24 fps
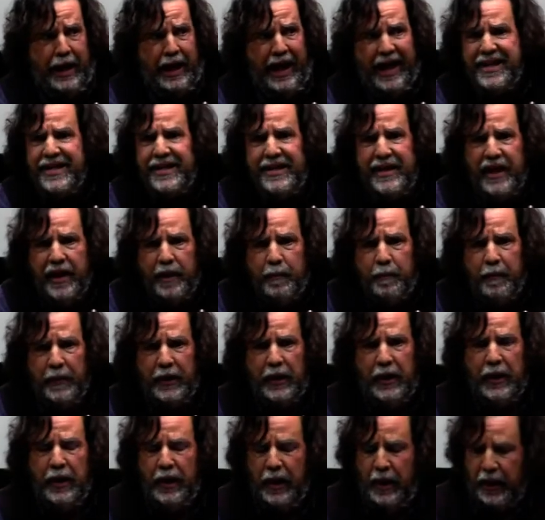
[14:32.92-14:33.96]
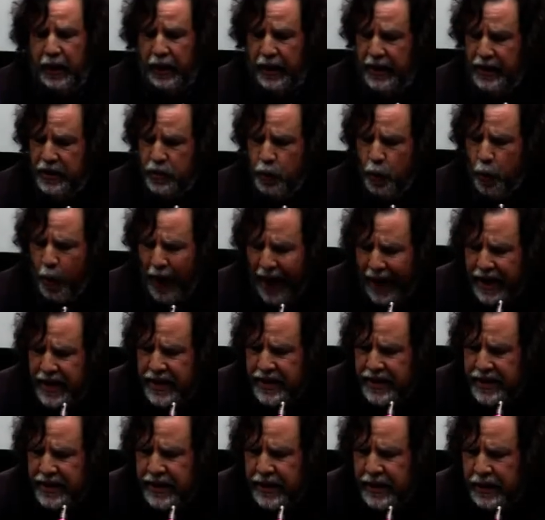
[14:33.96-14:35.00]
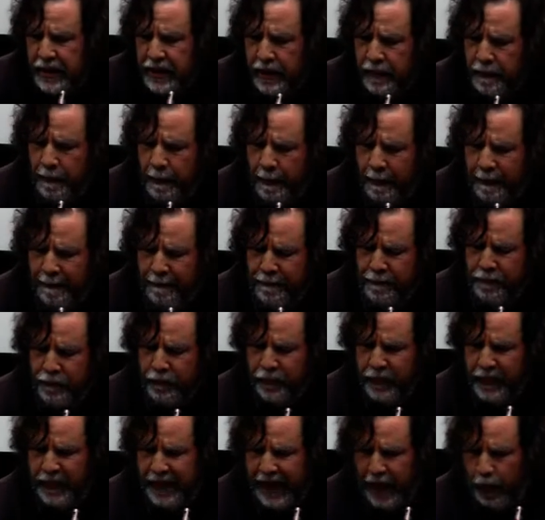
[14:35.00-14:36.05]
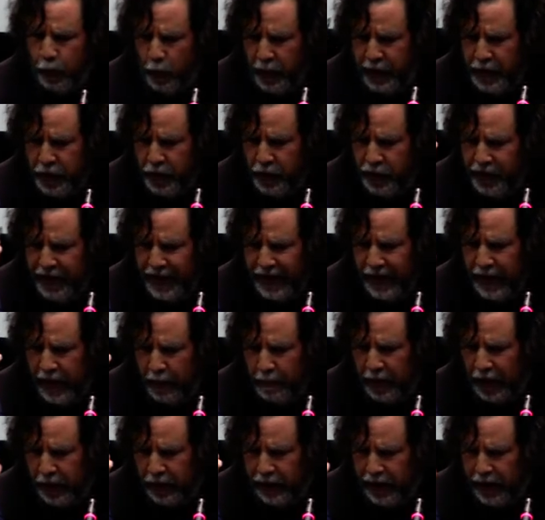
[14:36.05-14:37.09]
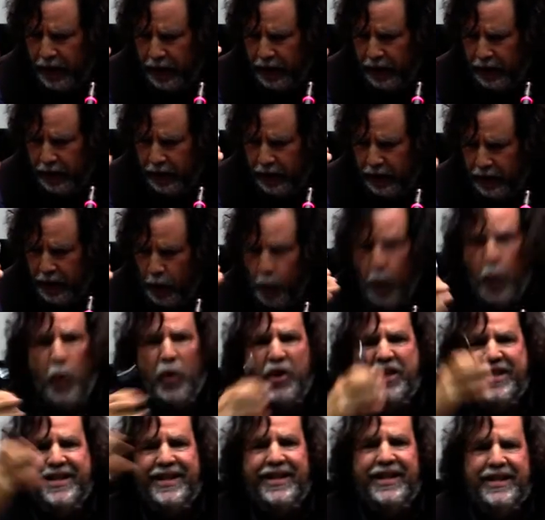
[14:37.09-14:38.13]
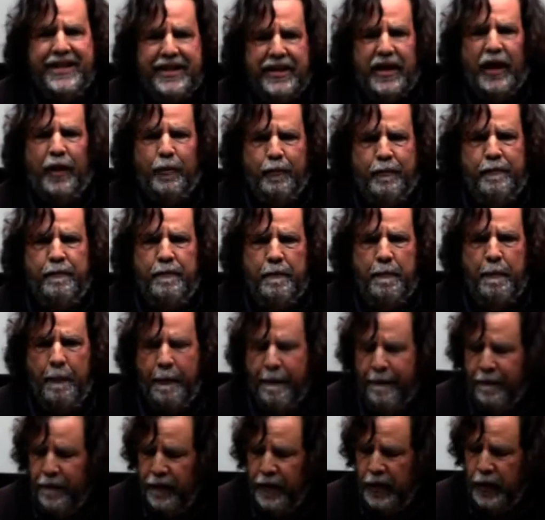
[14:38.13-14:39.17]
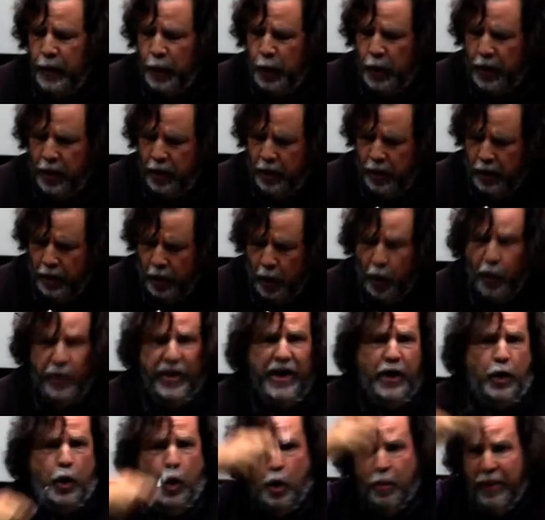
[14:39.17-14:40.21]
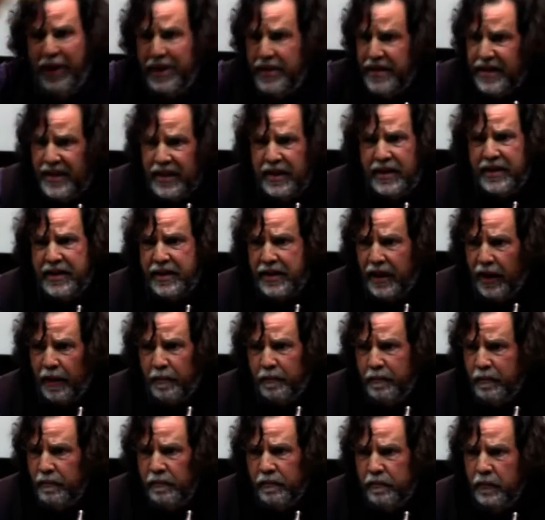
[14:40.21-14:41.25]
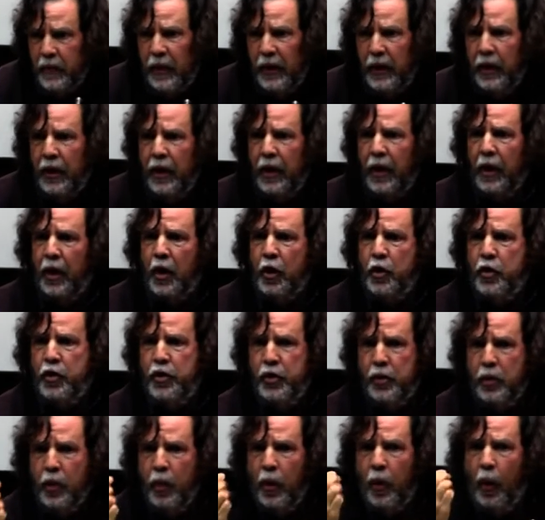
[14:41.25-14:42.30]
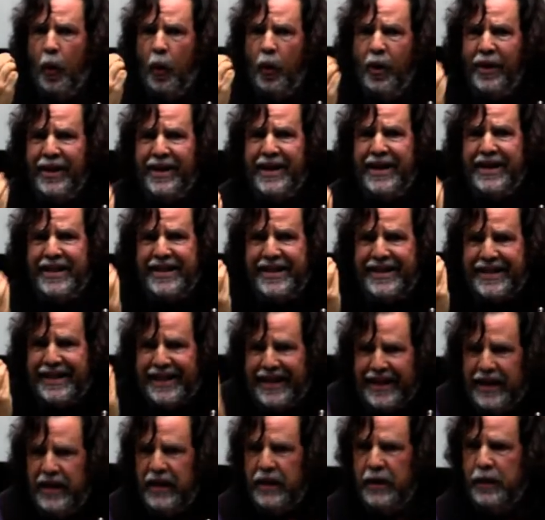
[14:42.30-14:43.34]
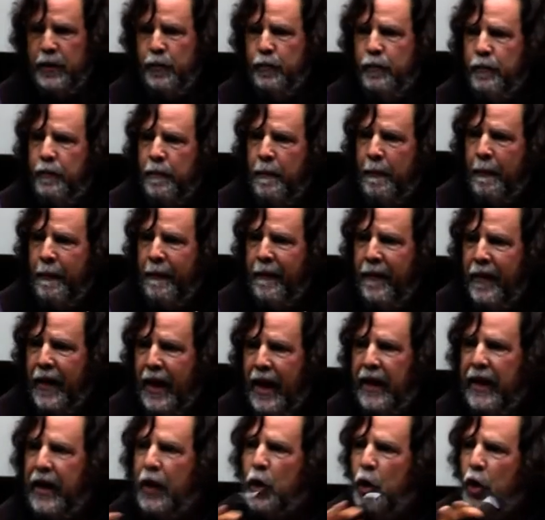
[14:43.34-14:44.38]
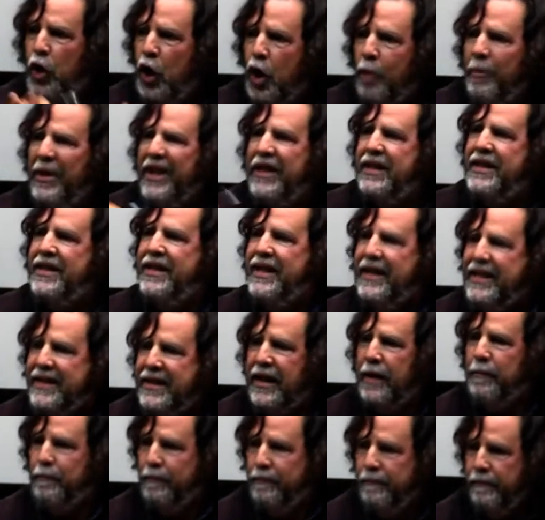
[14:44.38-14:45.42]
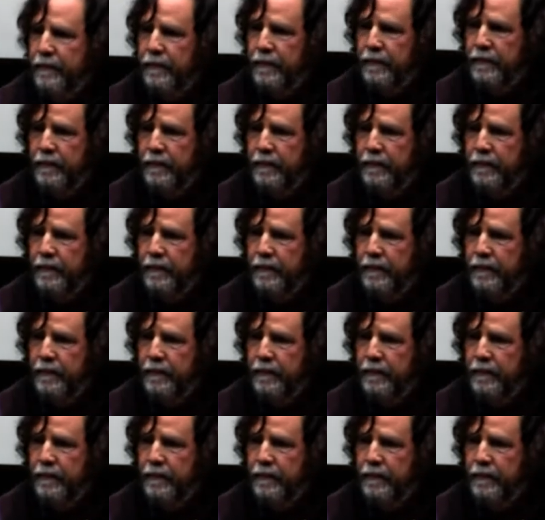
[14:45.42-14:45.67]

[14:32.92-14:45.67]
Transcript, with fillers: ask them is, why is it that when you think about the, the world system, or the global system, you only see an economic system?